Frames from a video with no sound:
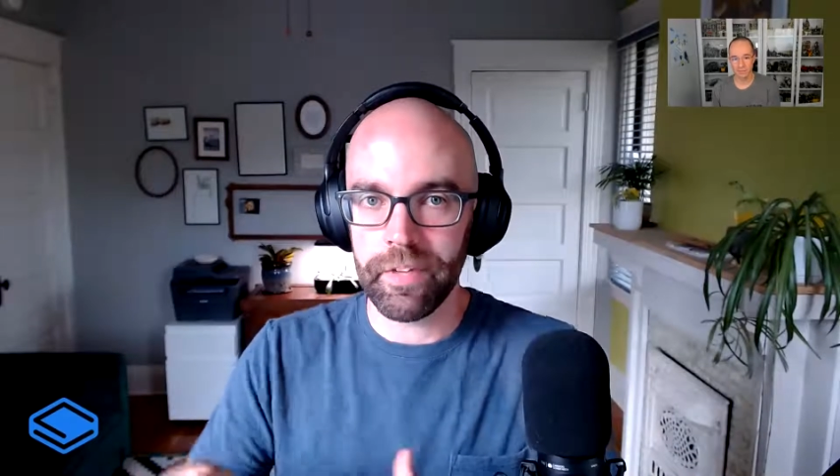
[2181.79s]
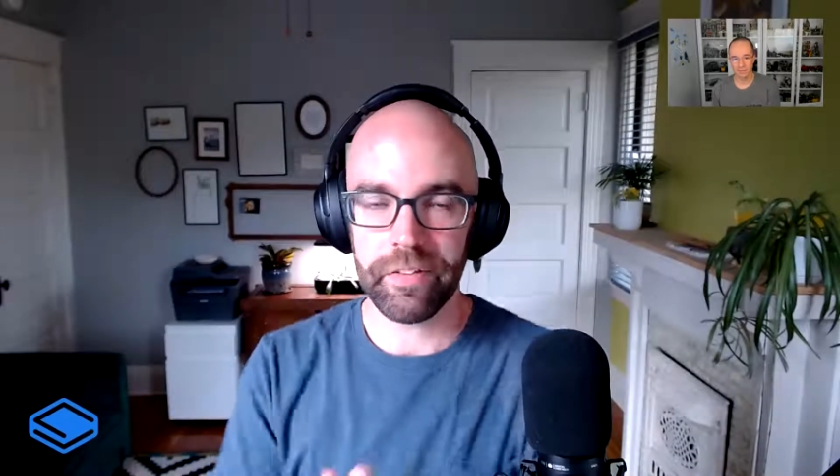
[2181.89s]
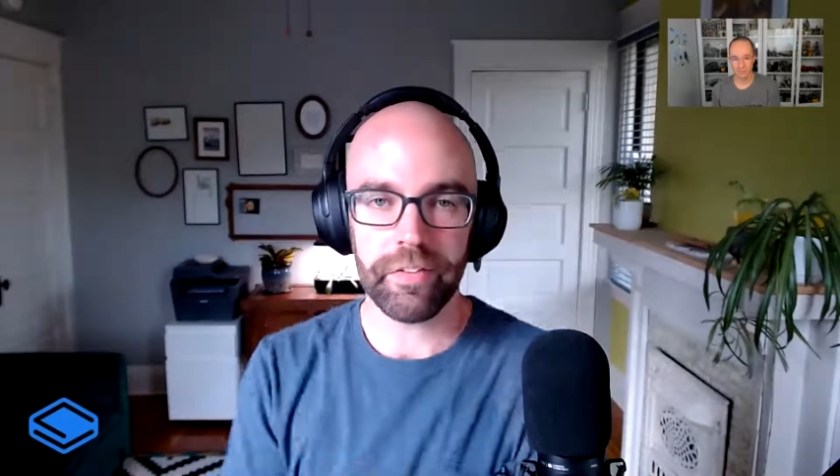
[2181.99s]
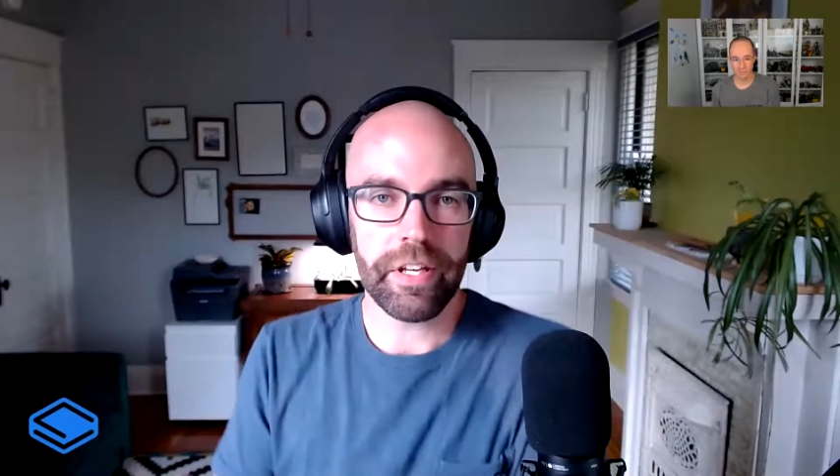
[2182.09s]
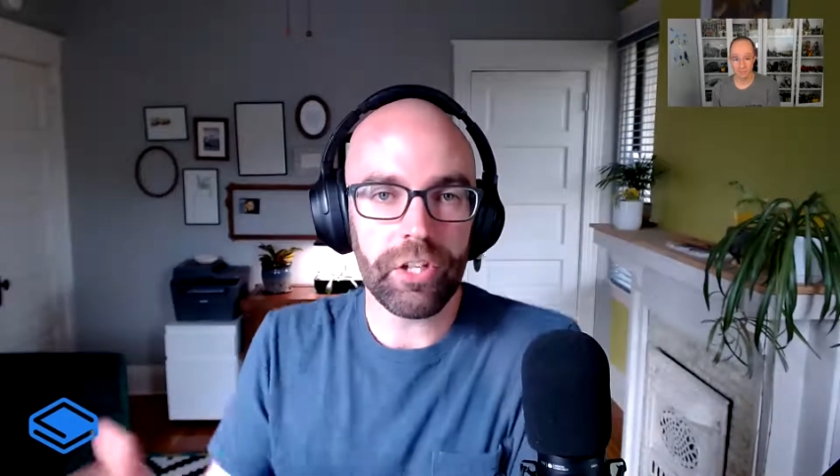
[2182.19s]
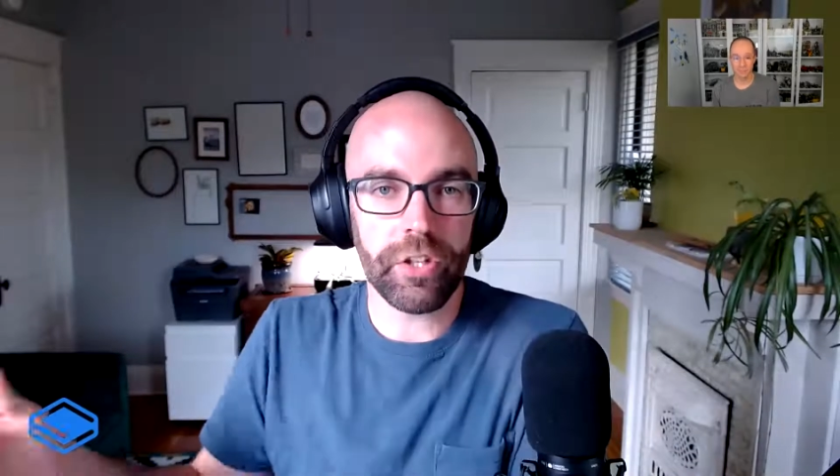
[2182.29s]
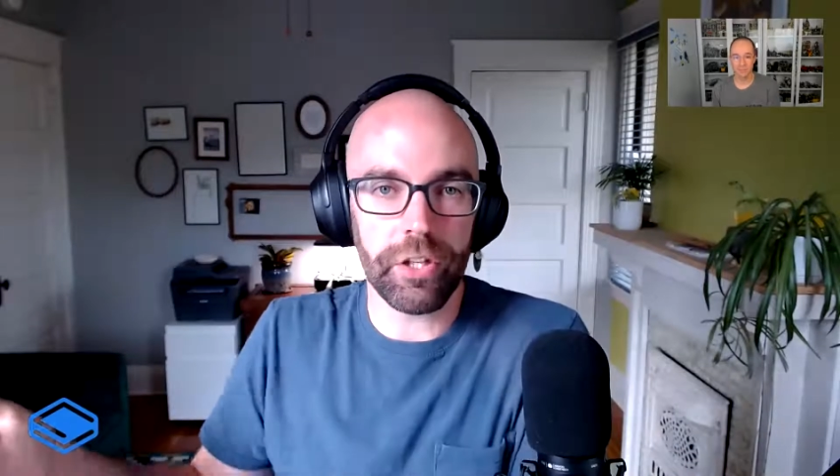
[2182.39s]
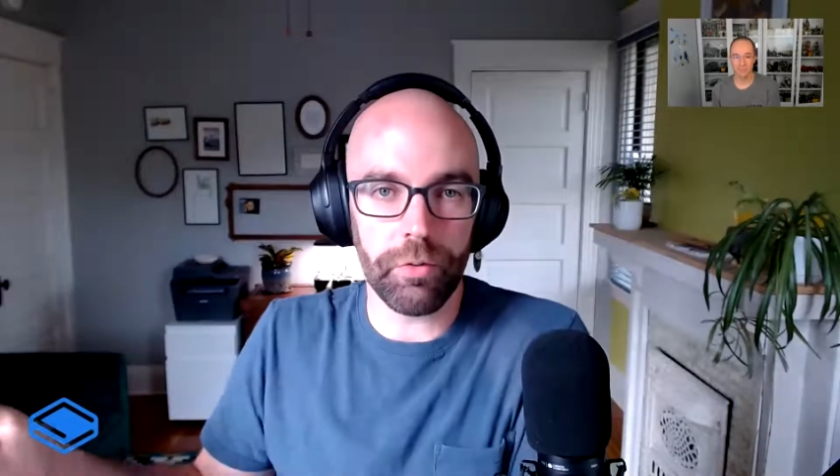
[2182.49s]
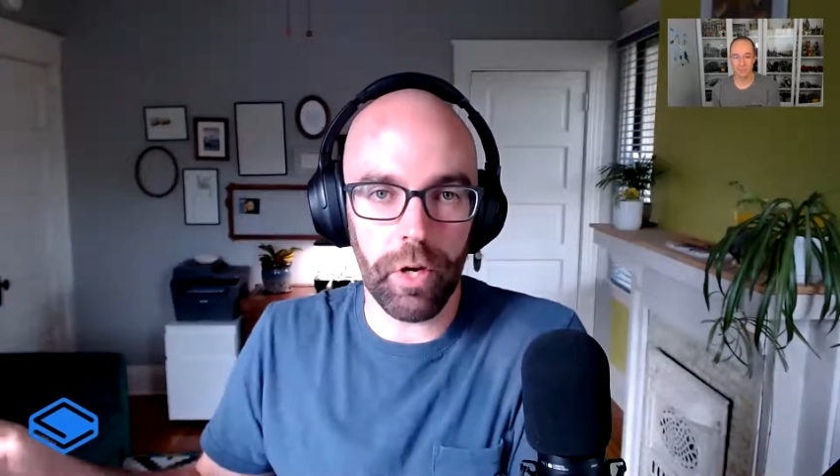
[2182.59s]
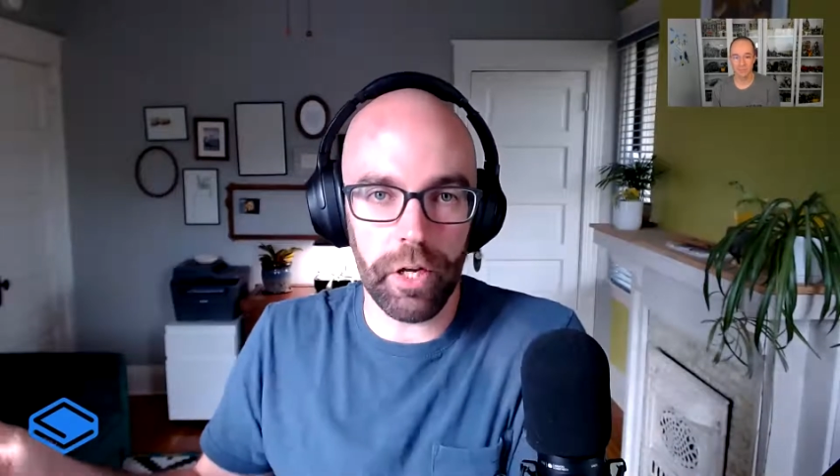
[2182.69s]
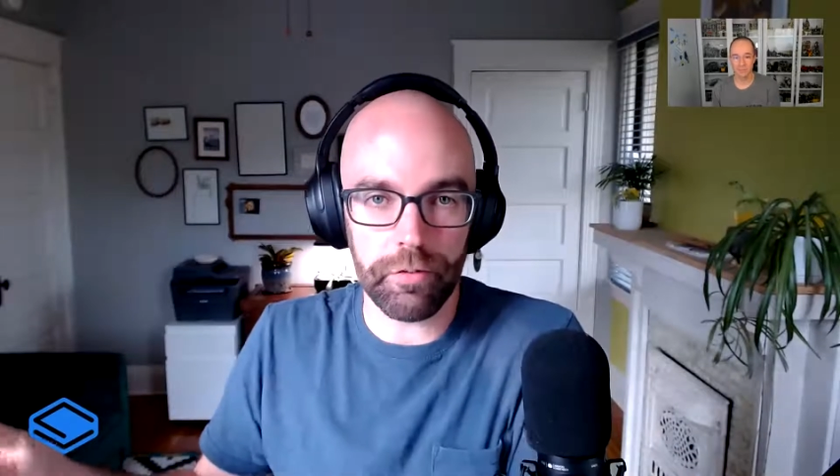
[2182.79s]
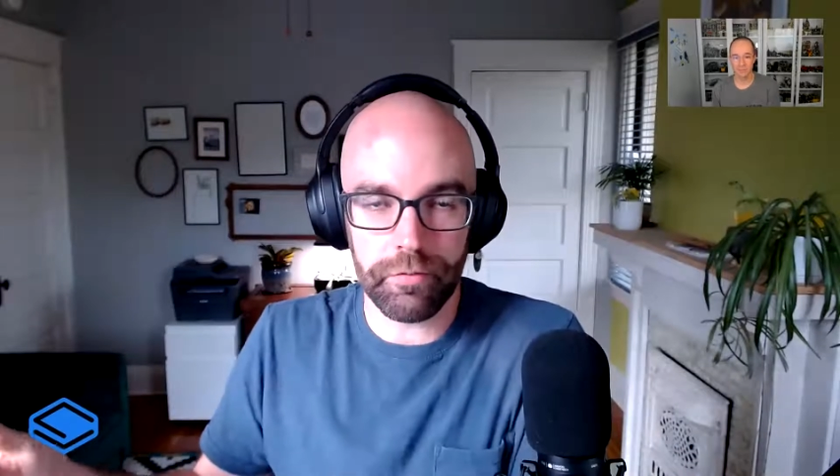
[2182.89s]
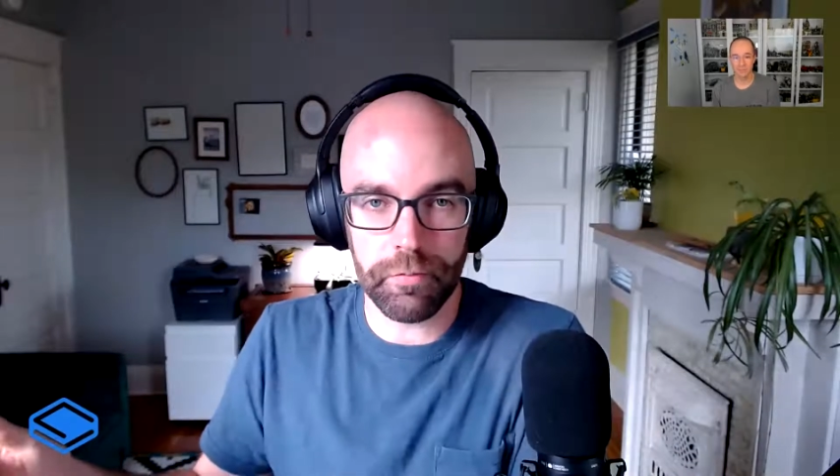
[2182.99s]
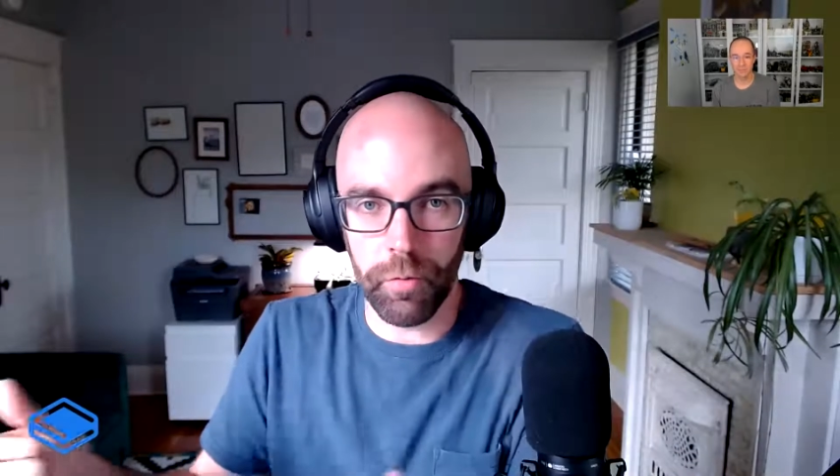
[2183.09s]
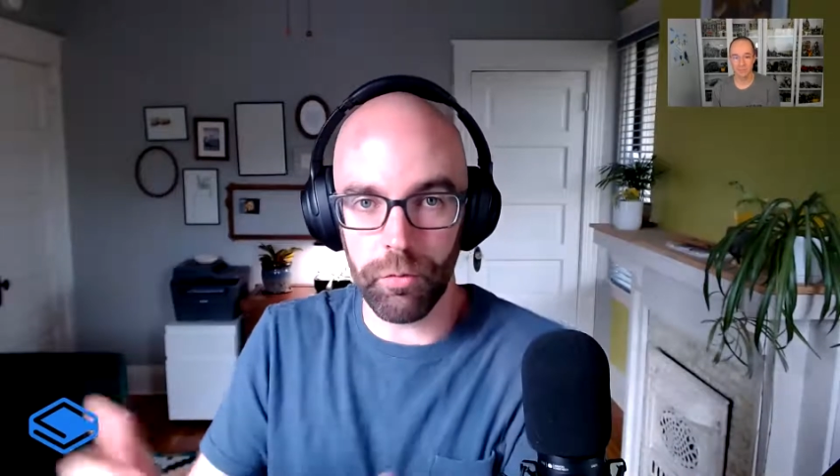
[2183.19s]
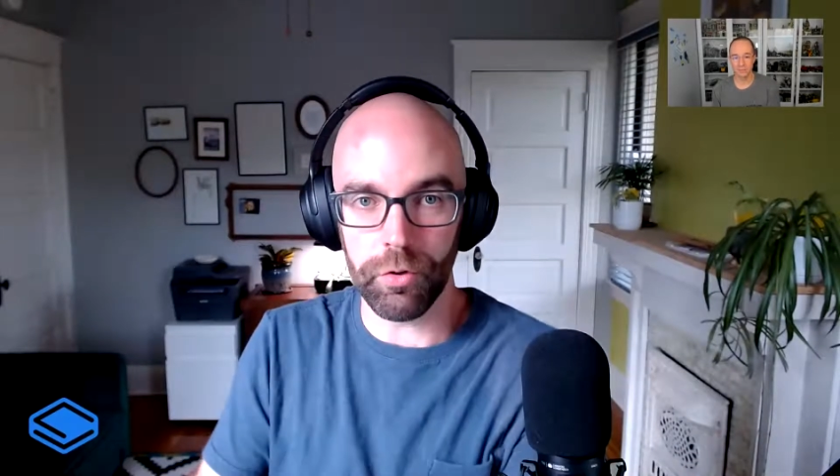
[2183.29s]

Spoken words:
is essentially what we